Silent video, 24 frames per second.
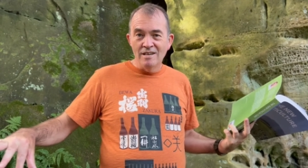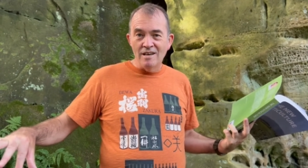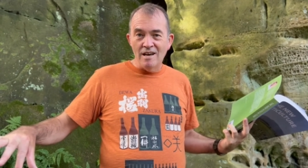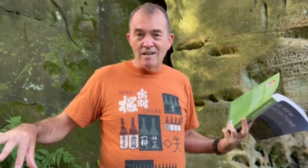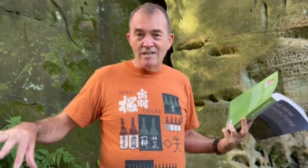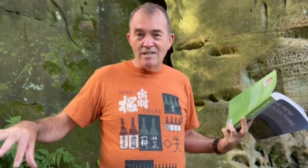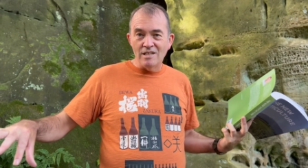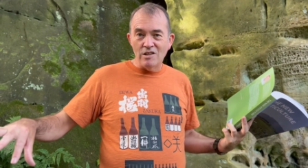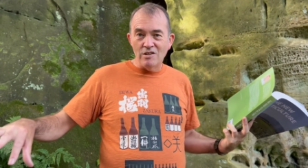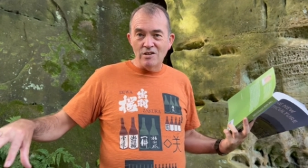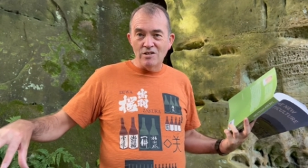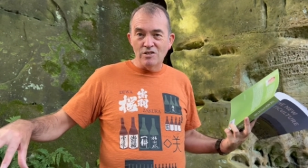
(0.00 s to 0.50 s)

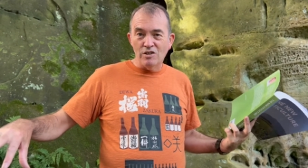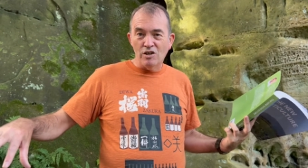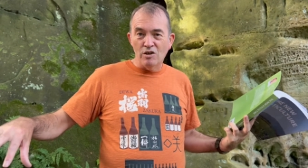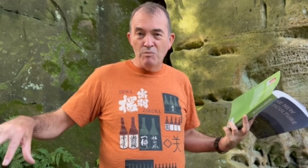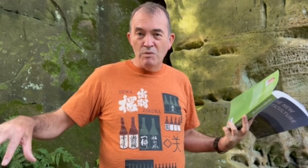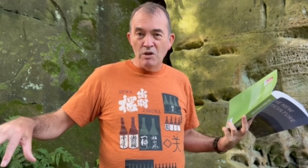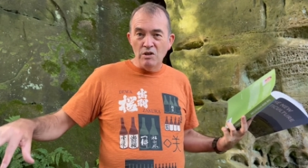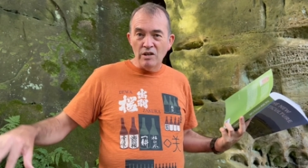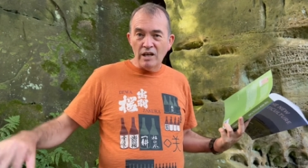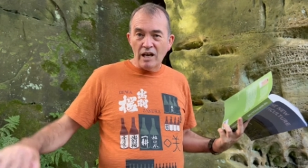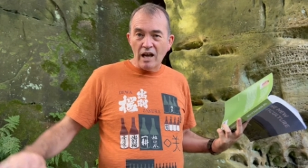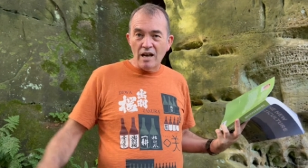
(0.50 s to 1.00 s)
And so there's
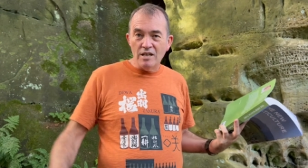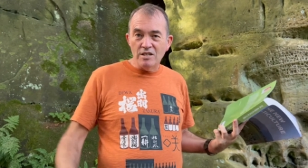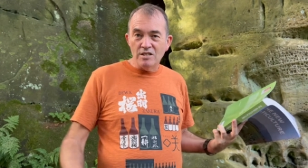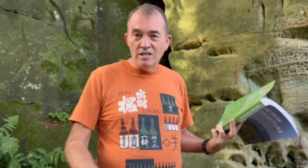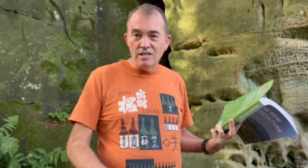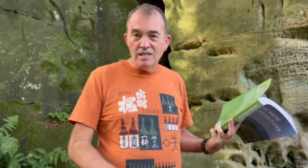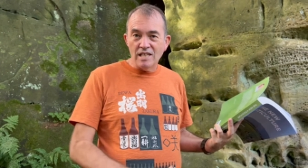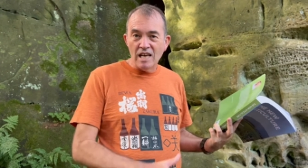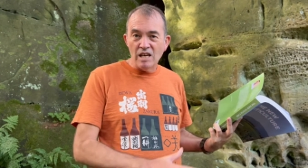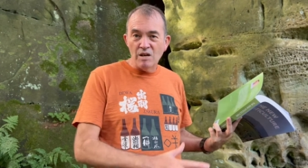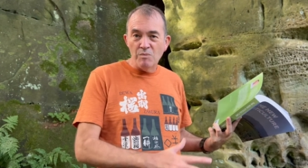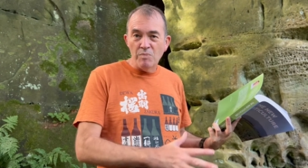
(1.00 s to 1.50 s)

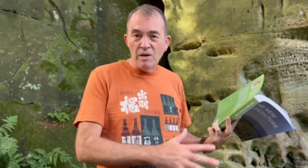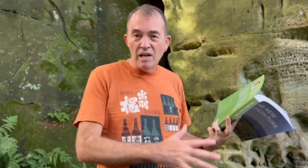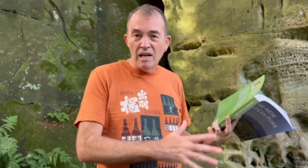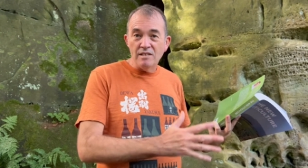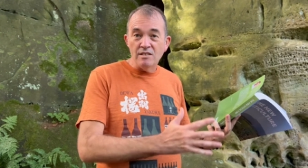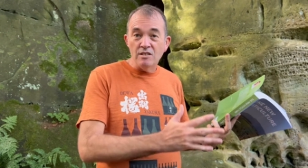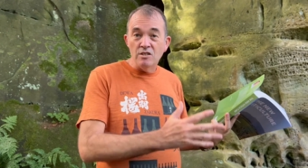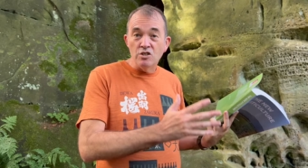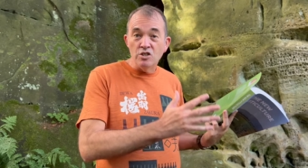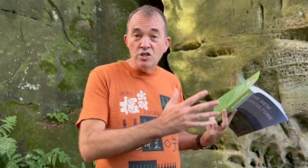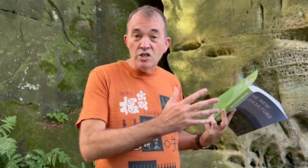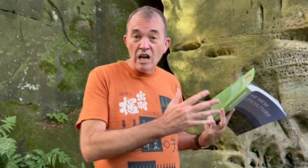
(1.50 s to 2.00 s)
communication taking
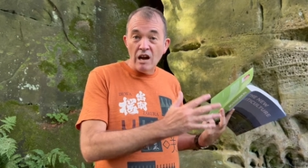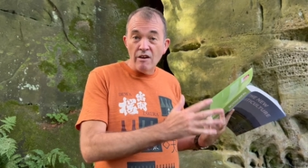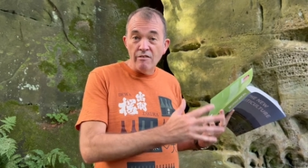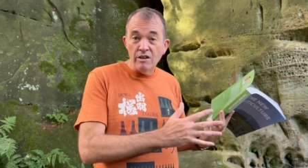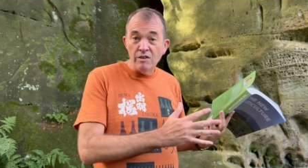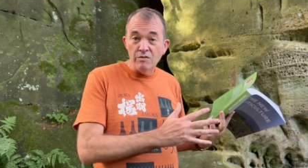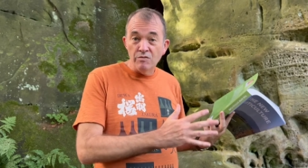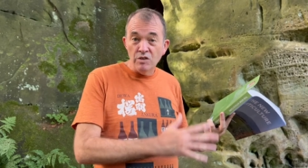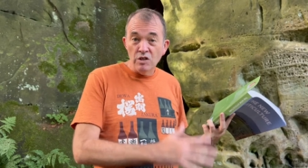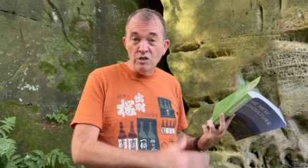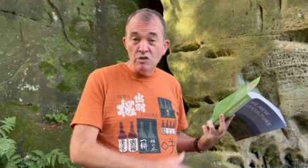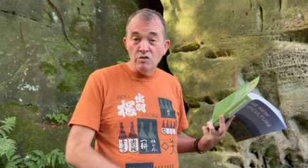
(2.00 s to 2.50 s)
place, there's sharing
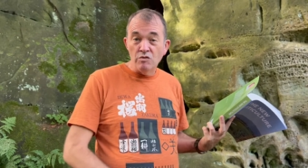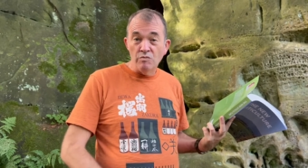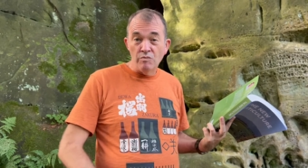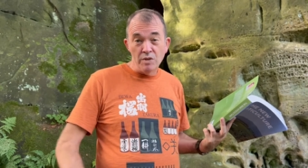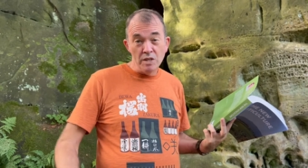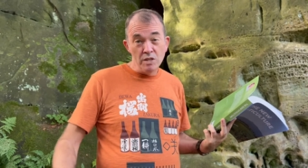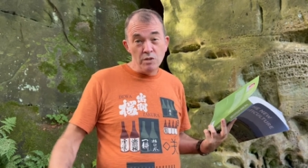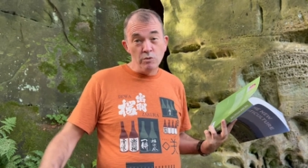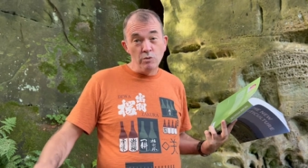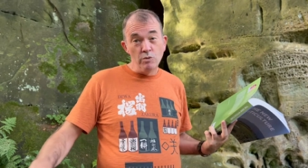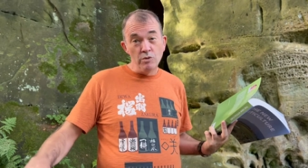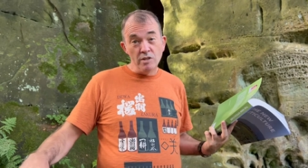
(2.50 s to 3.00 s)
of nutrient
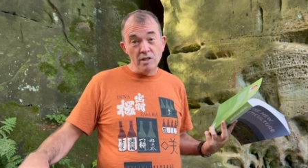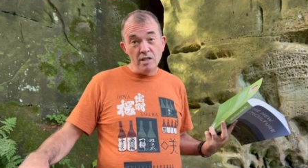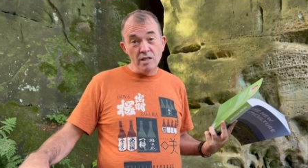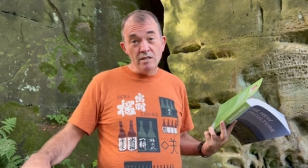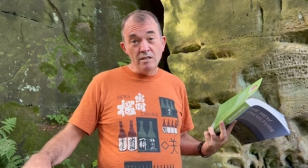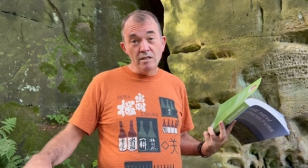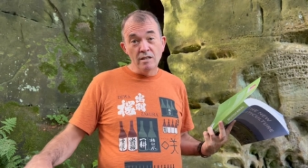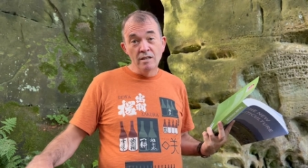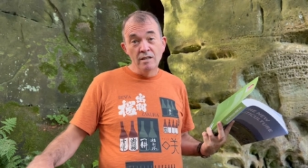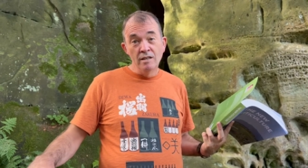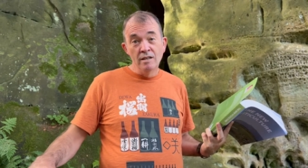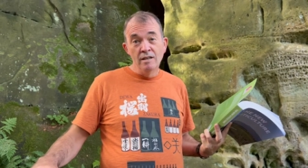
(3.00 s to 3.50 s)

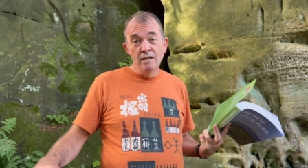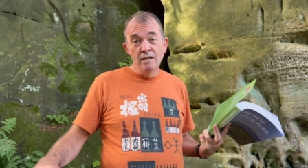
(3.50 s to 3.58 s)
resources.